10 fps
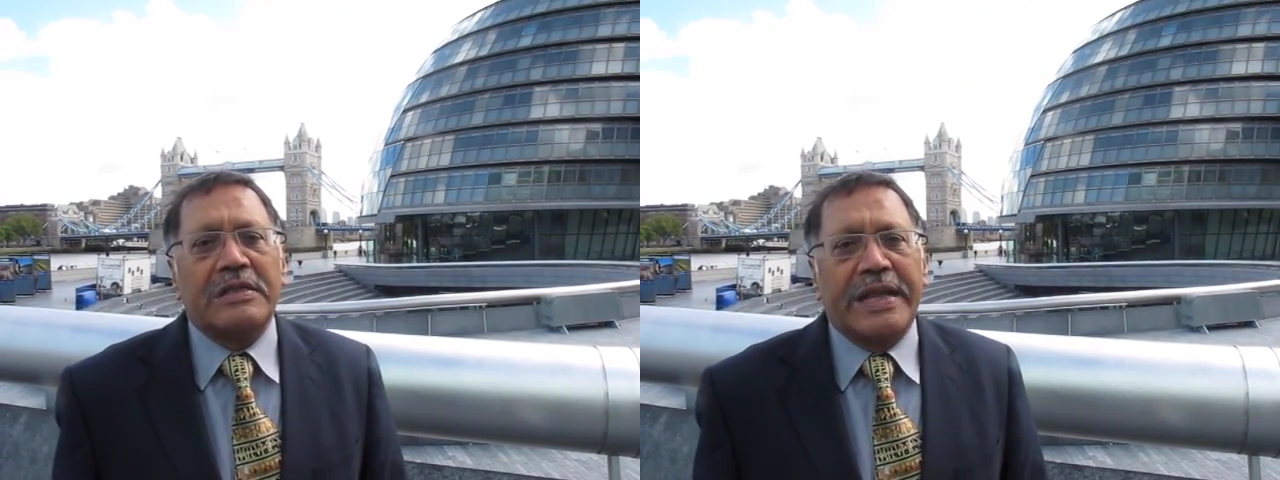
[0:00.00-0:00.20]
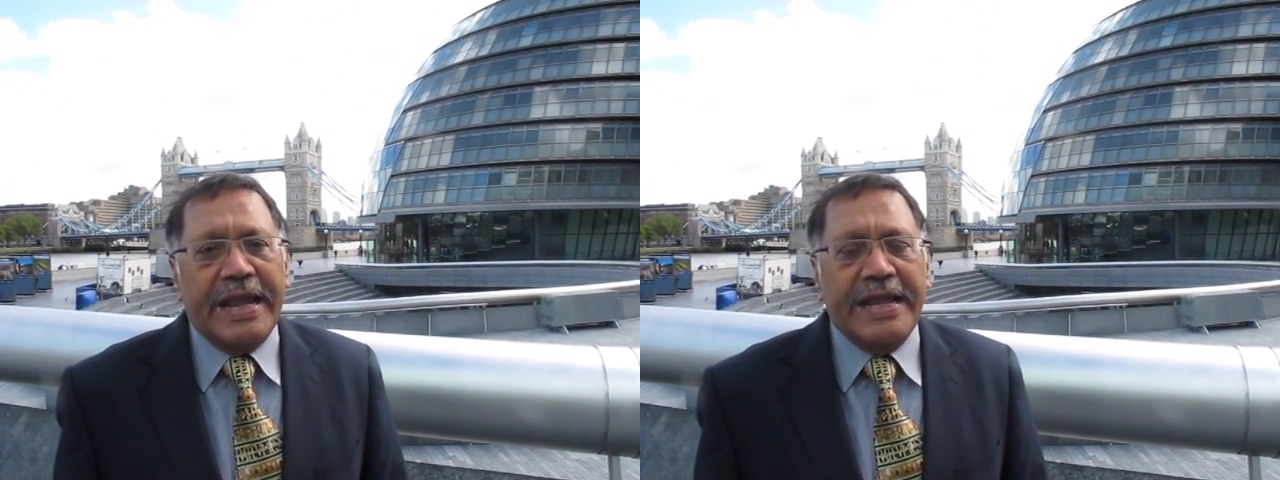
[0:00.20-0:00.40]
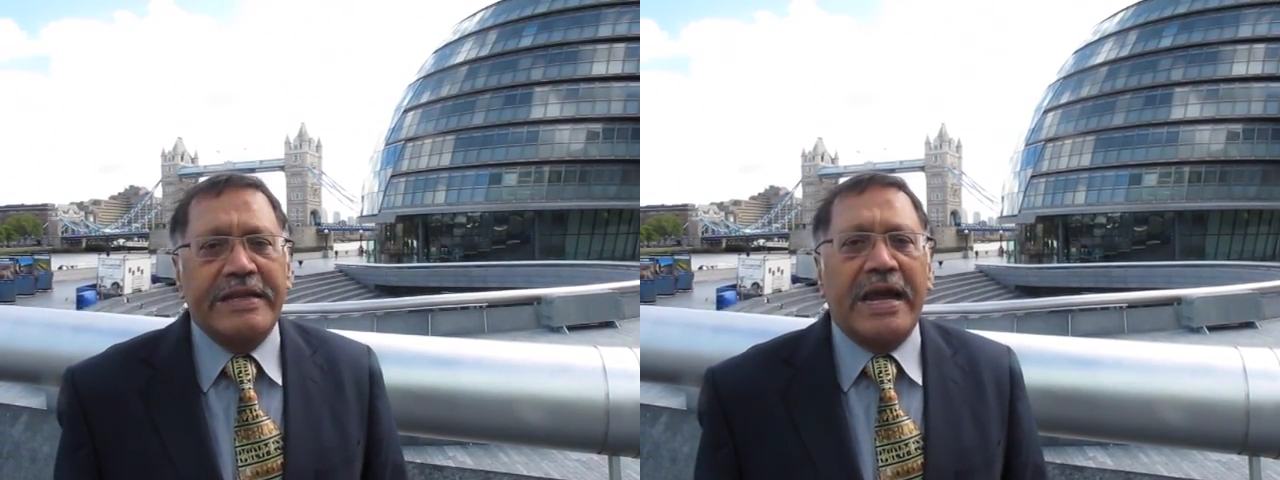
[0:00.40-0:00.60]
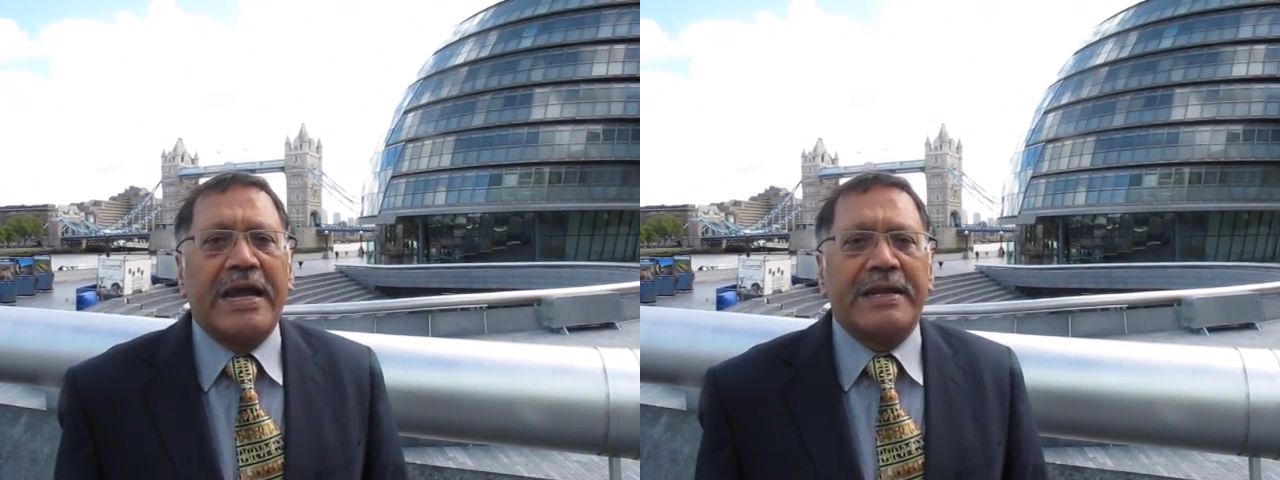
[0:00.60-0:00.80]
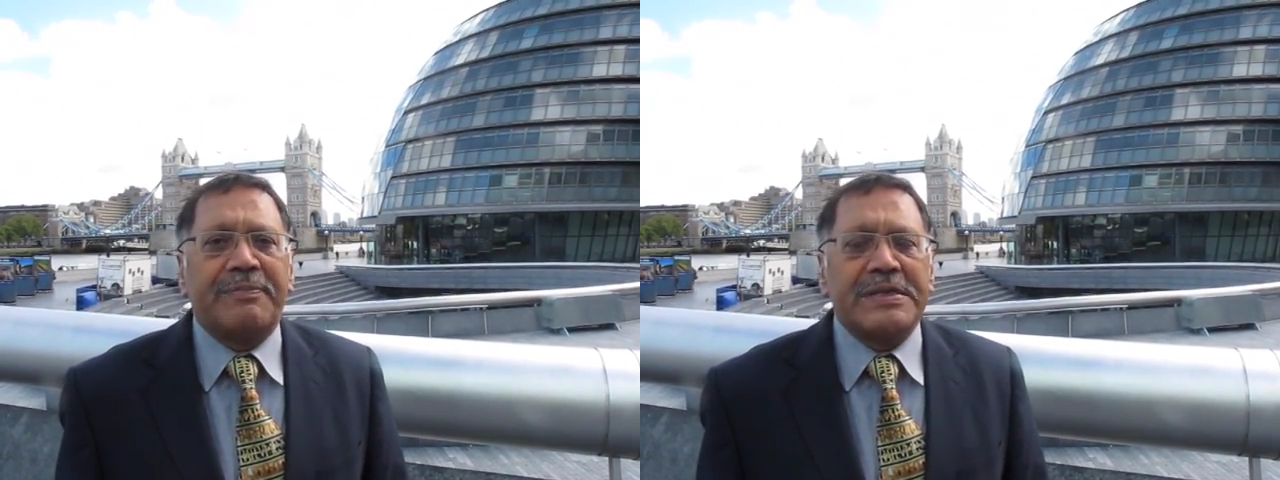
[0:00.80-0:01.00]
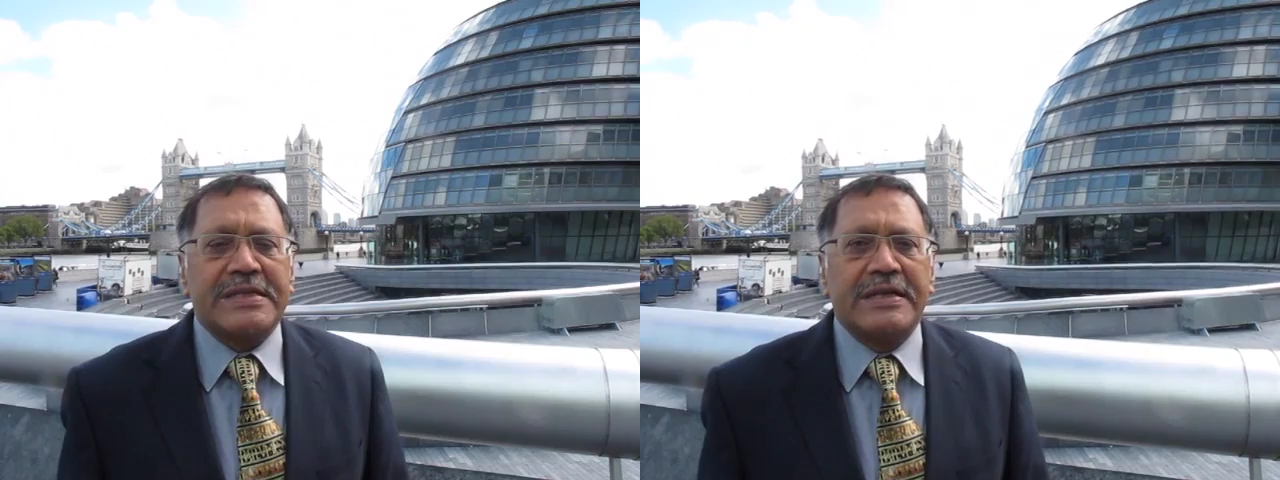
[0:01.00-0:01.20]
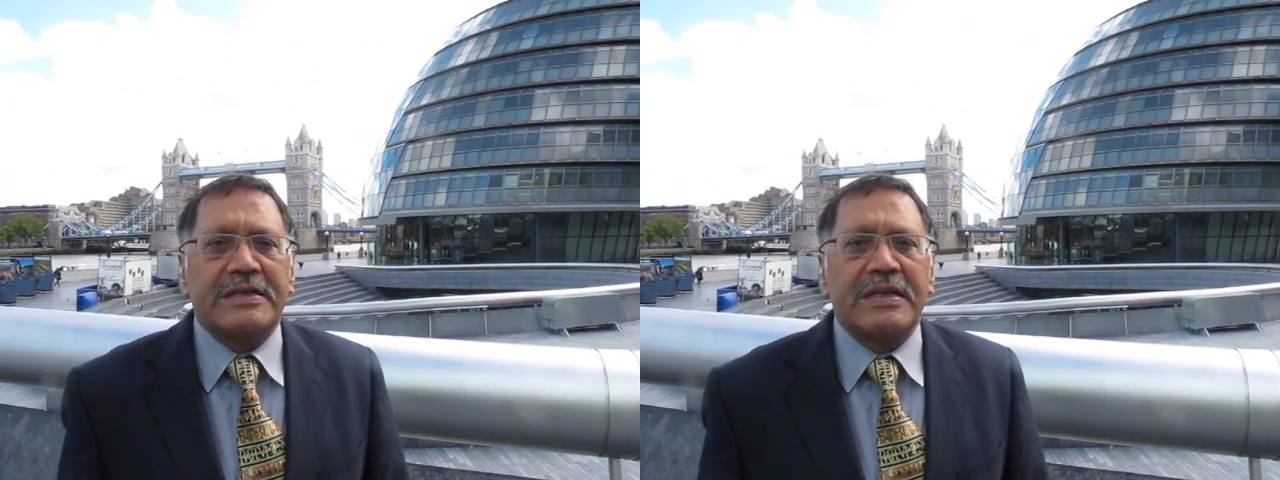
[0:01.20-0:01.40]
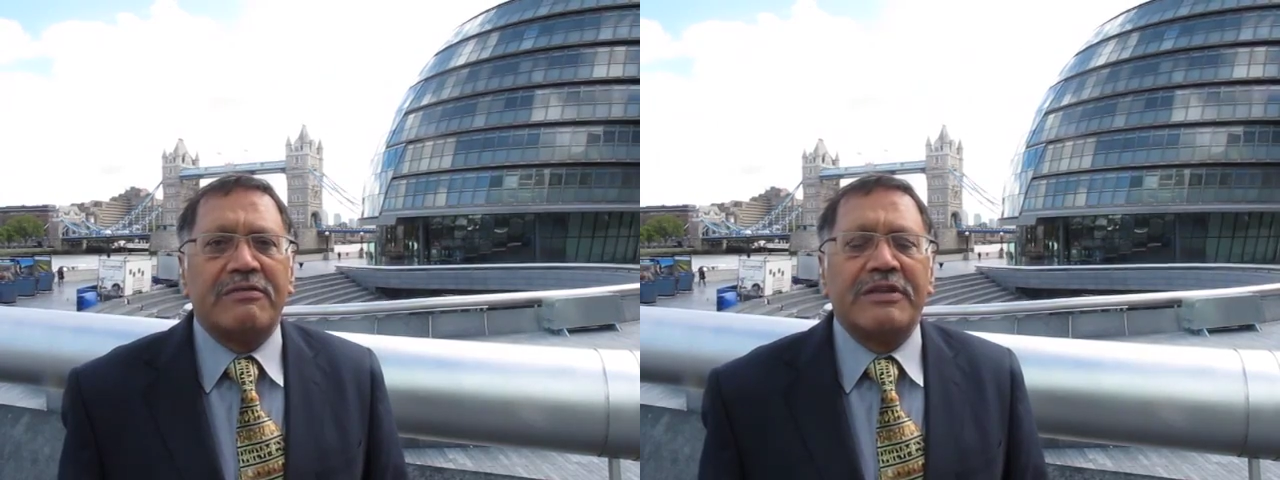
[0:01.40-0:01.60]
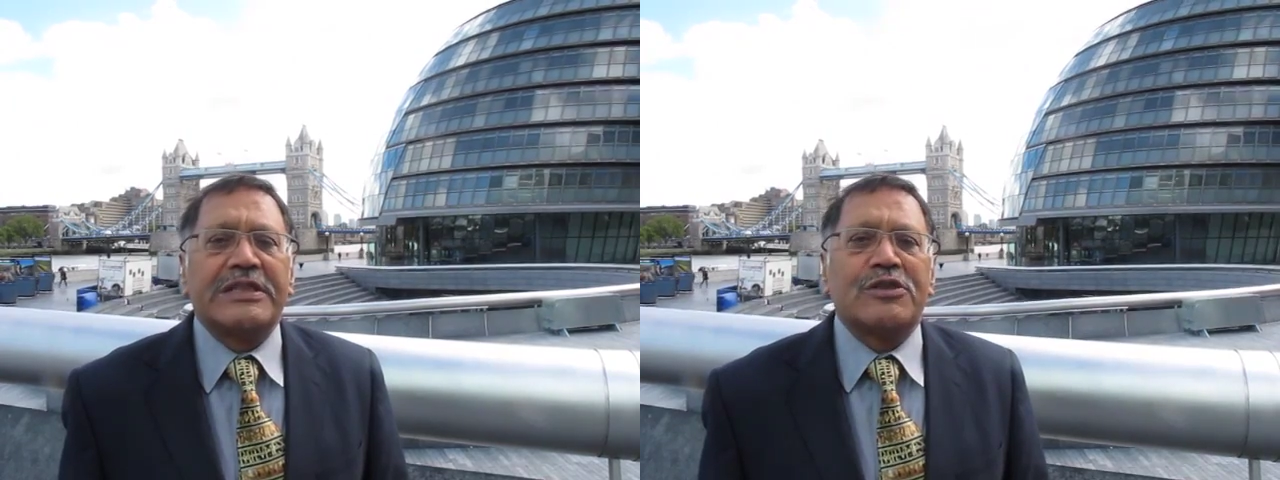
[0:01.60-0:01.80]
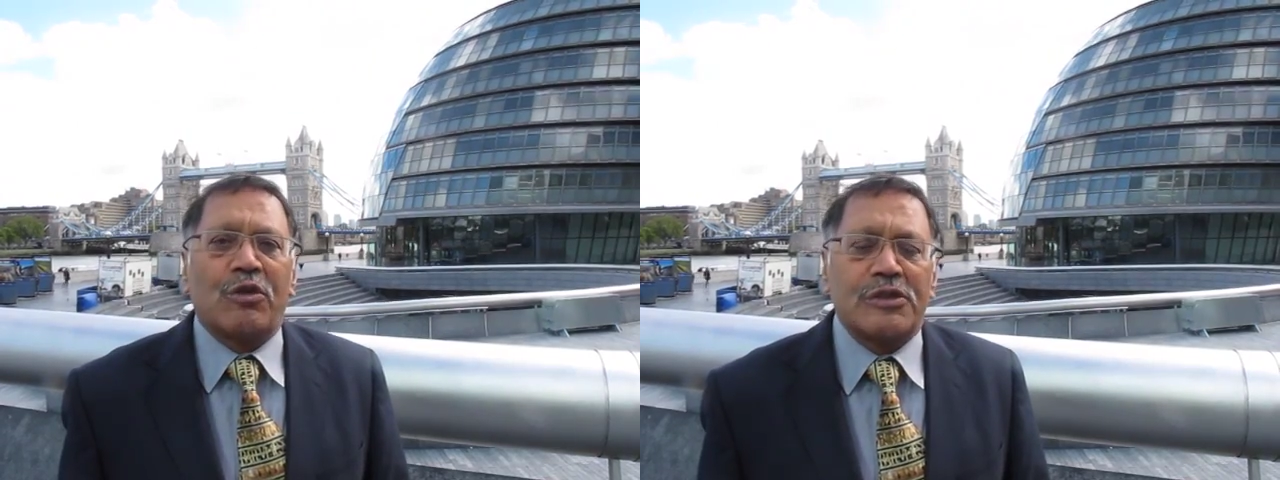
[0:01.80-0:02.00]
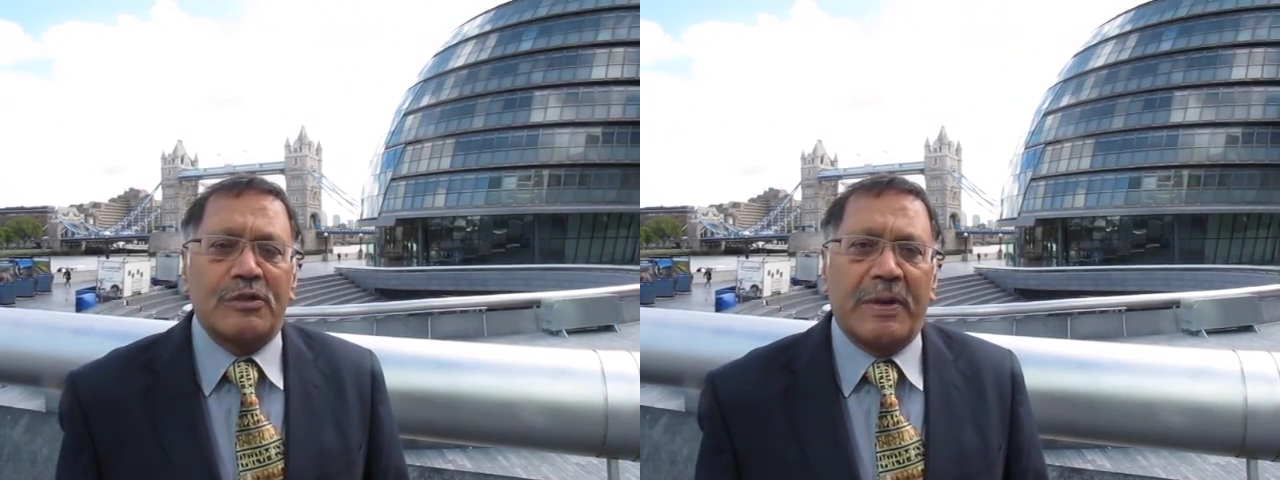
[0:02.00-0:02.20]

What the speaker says: the area I represent, which is also